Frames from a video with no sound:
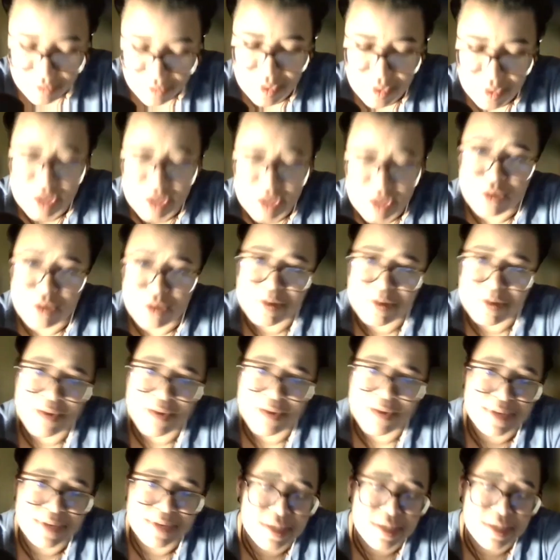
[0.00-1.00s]
You'll
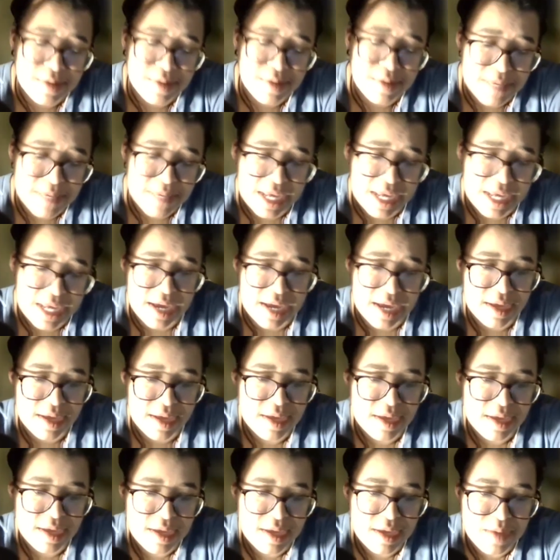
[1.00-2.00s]
probably see what I'm saying.
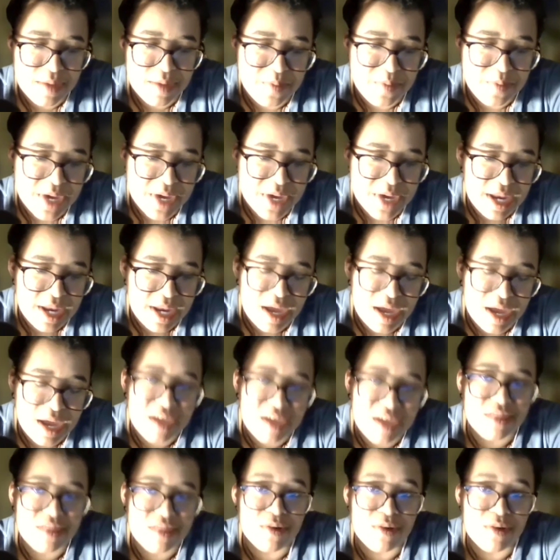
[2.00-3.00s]
But
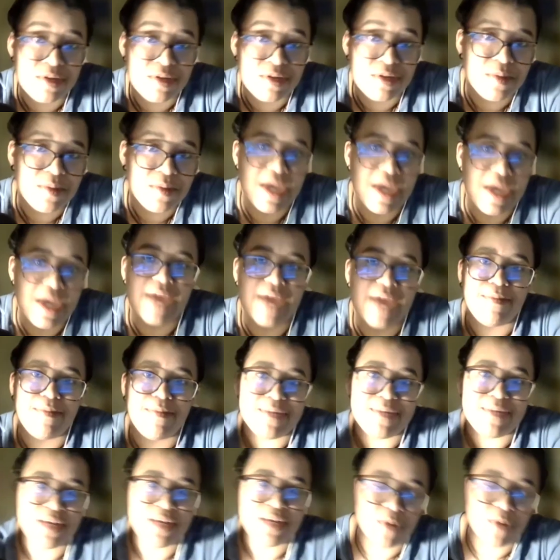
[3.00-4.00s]
the only reason why I
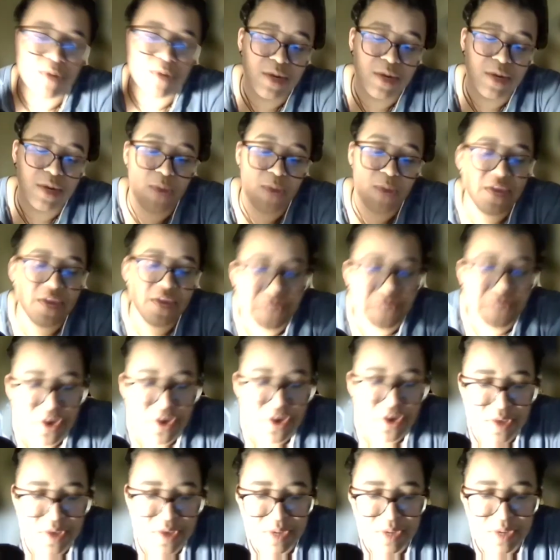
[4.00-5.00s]
didn't want to wait for
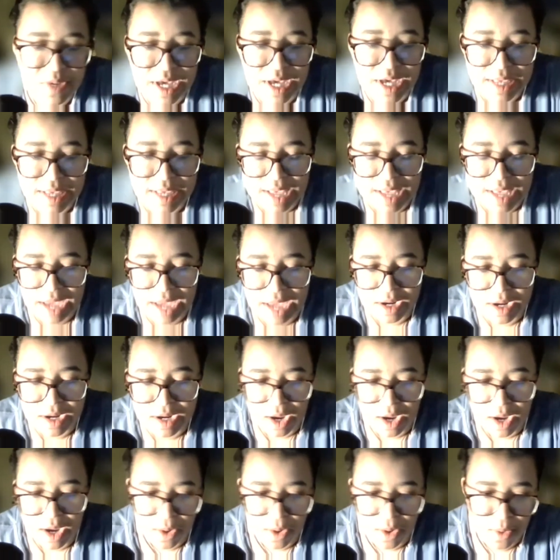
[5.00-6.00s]
you is because
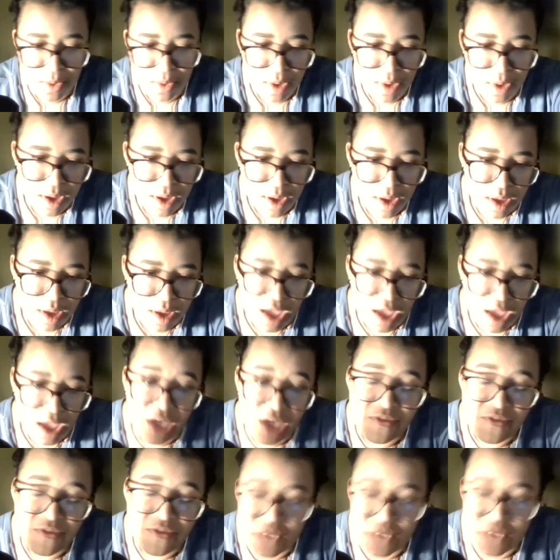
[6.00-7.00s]
I
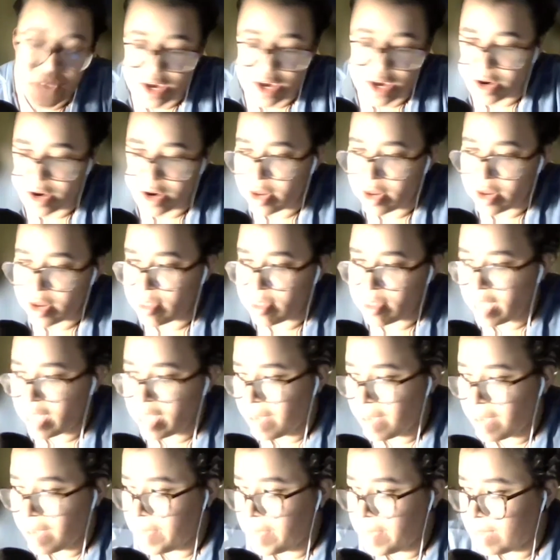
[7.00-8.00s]
figured
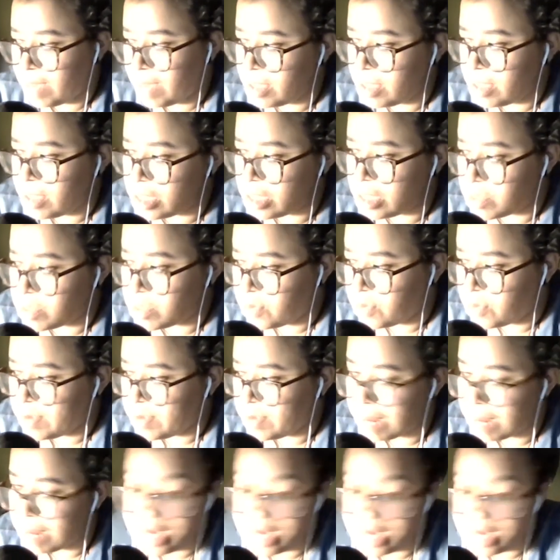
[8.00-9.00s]
that maybe this movie
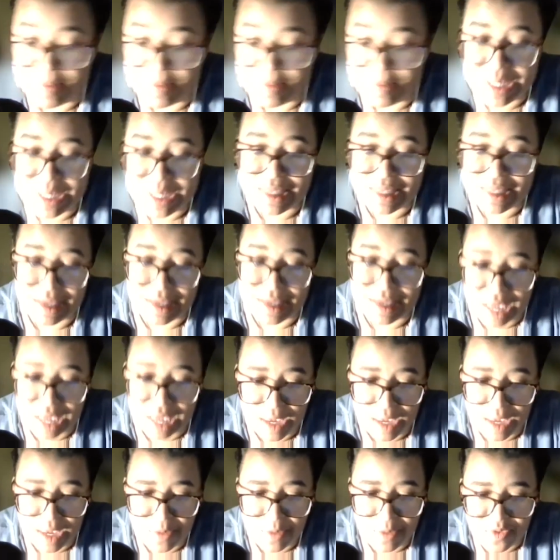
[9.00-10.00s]
might be the
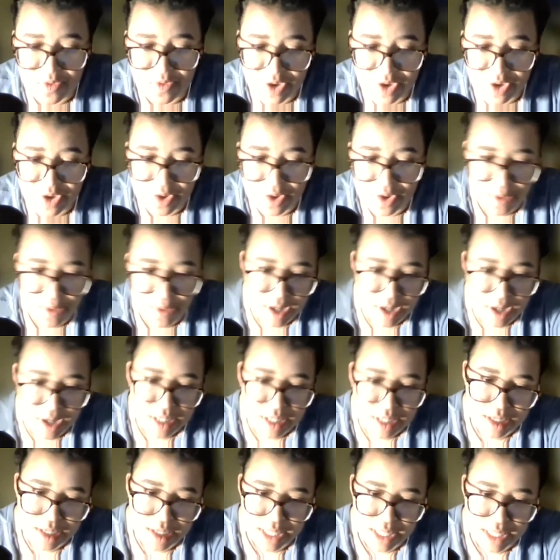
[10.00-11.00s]
same for you, where
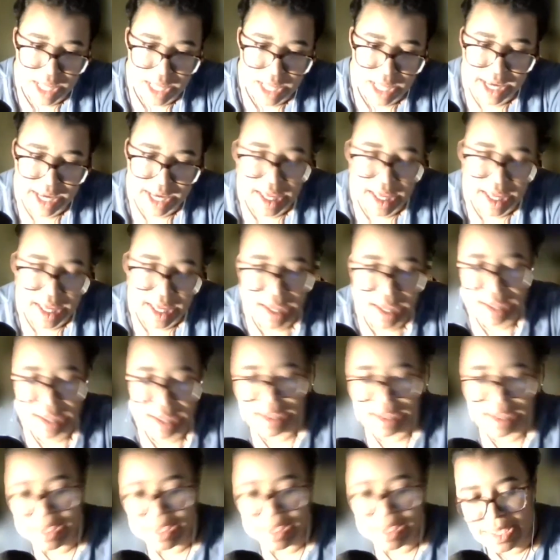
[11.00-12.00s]
it's just like,
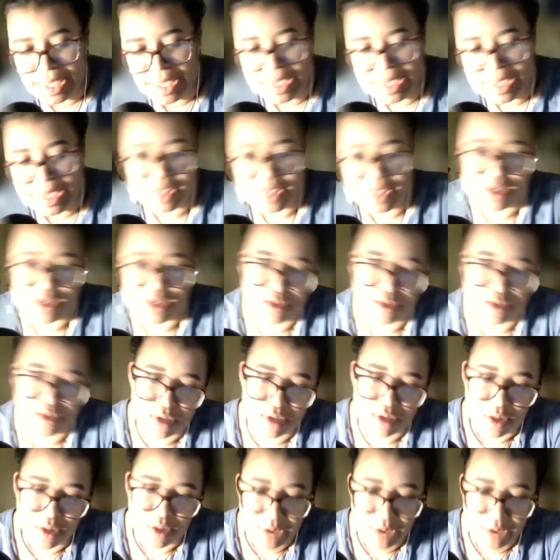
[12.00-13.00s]
it's too
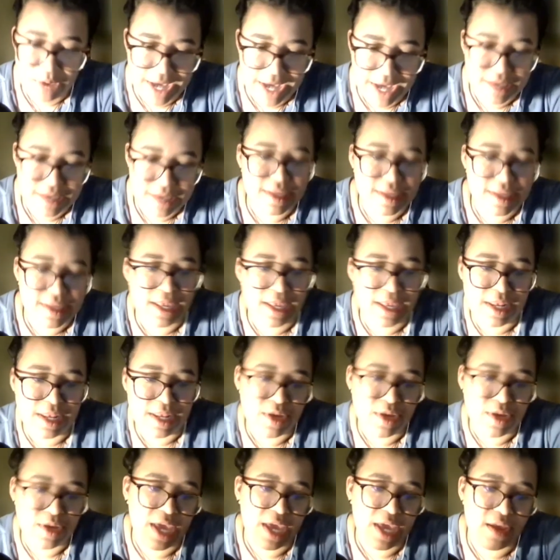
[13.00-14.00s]
slow paced and then
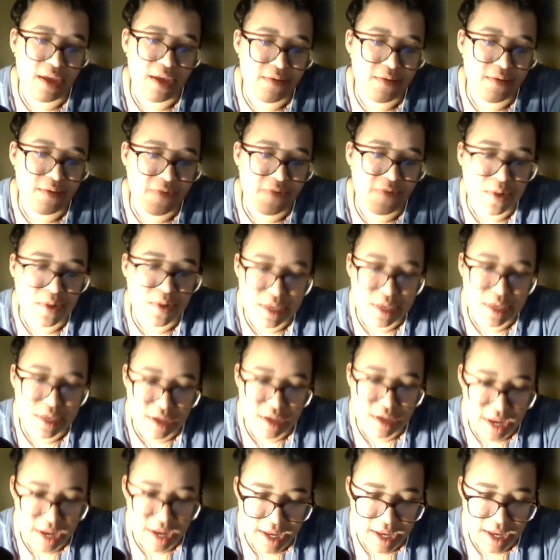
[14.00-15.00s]
you can't focus
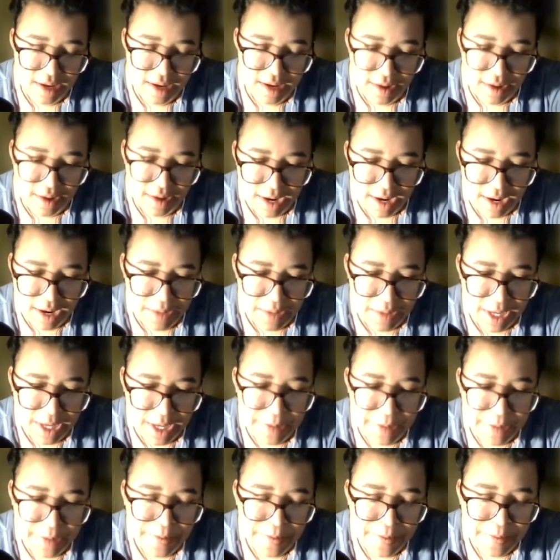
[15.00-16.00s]
on it. You know what I
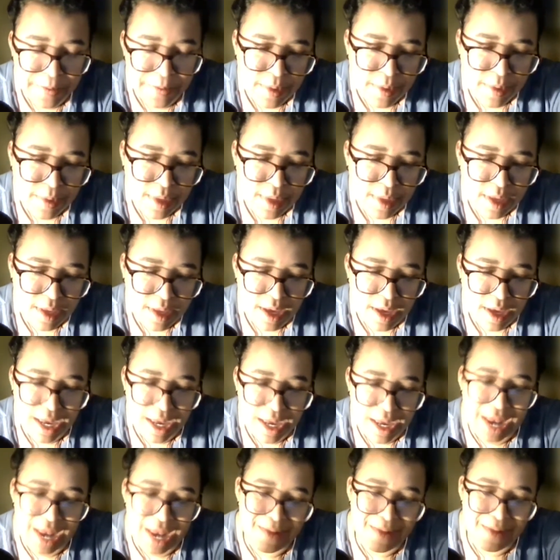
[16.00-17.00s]
mean? And
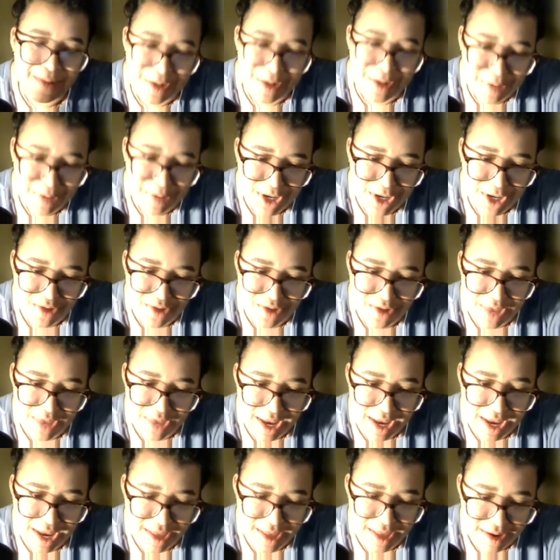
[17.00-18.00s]
I didn't want to put you through
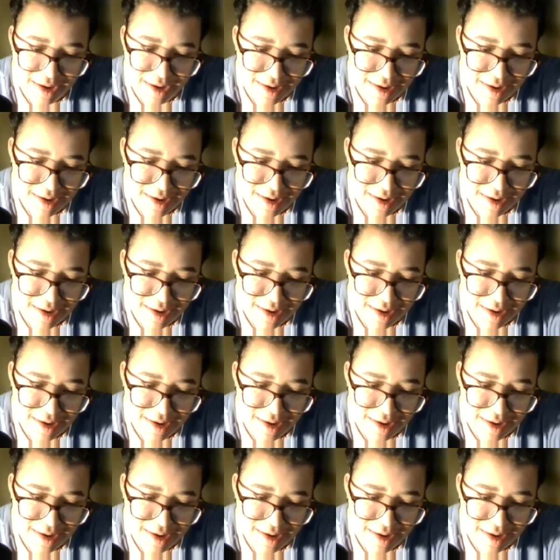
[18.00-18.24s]
that either.